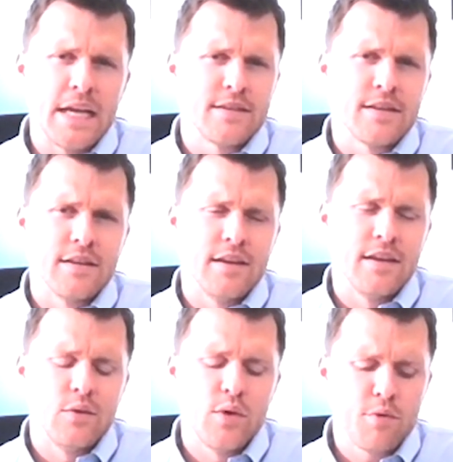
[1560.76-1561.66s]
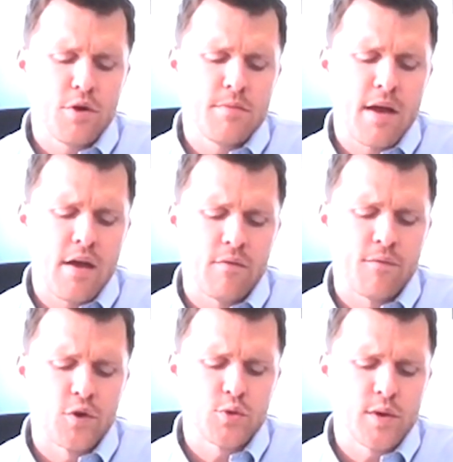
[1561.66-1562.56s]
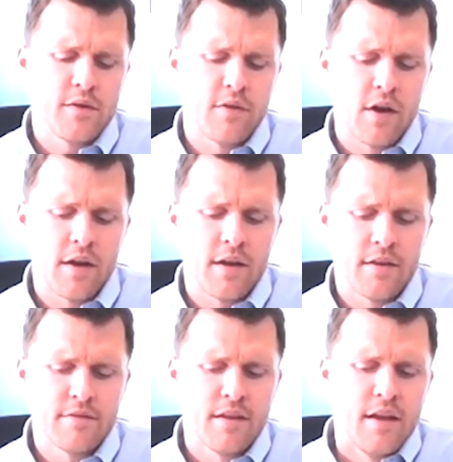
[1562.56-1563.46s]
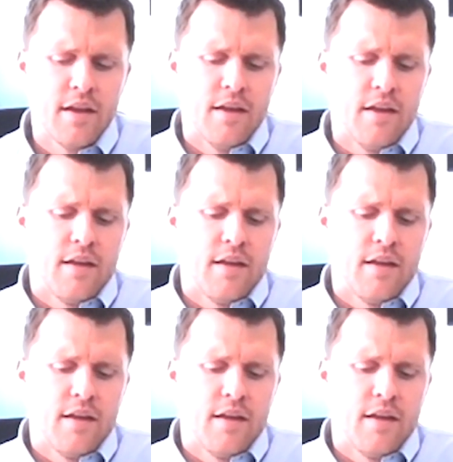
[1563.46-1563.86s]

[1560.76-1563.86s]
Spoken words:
basically we put them out first week of August.